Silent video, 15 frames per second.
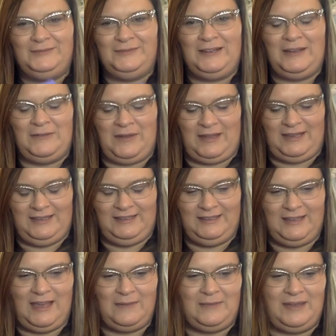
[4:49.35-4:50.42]
But anyway,
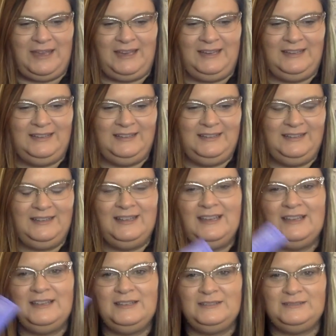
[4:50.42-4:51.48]
I mean,
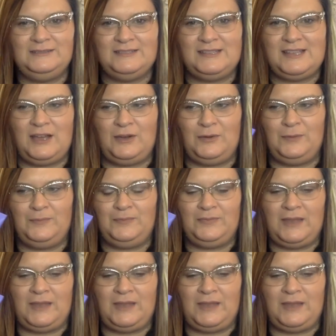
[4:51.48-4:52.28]
so